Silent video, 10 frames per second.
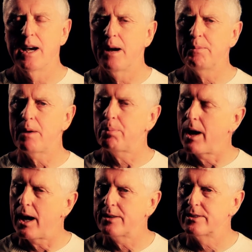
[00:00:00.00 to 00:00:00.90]
I'm not
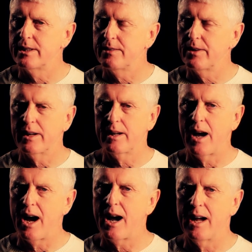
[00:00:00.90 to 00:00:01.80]
positive that
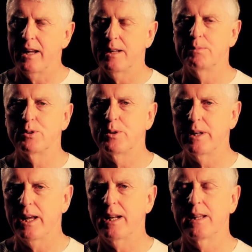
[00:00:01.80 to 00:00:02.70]
I am
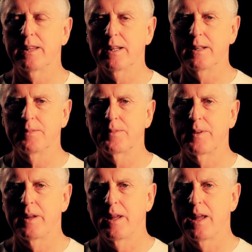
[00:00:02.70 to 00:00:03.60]
doing anything.
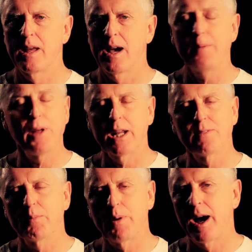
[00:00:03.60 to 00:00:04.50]
I'm not
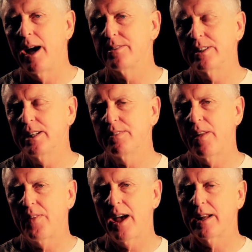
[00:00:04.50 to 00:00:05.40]
even positive
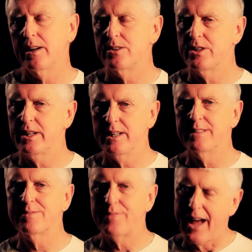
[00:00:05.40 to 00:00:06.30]
that that energy
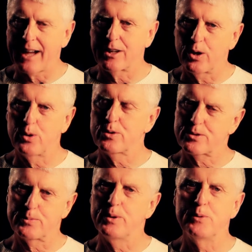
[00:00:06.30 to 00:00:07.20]
in fact goes
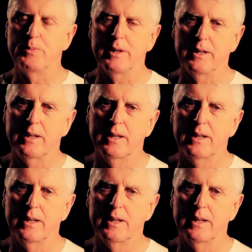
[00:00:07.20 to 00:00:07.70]
through me.